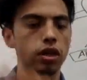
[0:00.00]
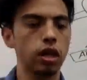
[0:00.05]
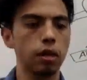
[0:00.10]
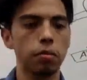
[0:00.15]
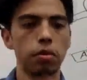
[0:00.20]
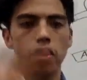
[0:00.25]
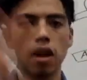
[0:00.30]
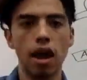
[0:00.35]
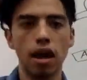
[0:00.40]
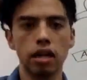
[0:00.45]
or
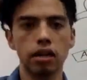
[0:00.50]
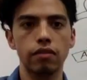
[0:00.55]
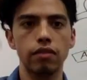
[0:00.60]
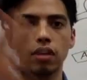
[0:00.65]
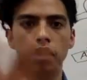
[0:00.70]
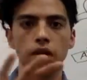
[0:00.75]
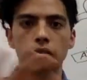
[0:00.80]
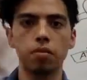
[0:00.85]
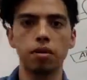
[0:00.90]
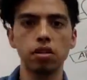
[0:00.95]
you keep on
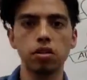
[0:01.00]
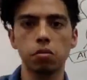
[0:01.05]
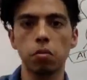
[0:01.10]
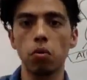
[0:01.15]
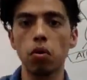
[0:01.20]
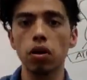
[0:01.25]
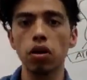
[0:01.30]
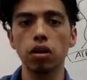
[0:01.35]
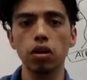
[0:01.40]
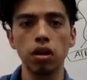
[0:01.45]
activating a
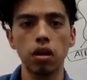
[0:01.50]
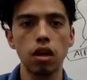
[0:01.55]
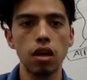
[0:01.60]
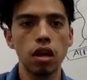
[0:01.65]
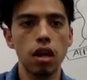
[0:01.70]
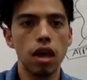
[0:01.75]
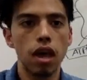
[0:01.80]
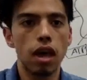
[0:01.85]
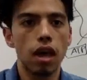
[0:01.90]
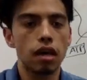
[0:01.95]
bunch more,
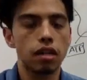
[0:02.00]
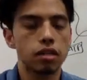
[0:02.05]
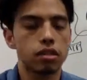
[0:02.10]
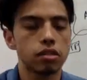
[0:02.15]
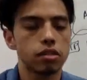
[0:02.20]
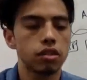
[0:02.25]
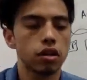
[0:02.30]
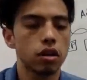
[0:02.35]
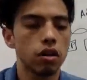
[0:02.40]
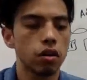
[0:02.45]

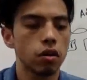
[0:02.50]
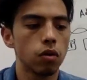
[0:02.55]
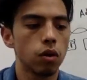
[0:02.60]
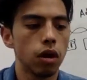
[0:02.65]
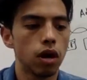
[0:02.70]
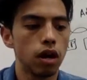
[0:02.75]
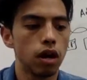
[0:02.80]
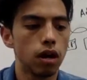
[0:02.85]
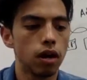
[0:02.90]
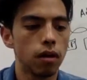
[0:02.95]
and
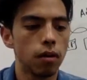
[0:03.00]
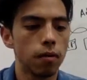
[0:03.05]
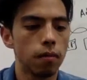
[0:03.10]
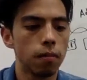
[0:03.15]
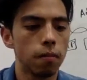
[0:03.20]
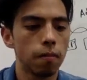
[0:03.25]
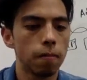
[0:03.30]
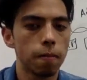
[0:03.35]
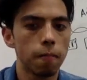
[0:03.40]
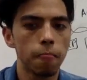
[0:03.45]

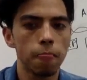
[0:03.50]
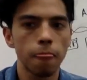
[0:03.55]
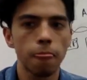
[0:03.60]
so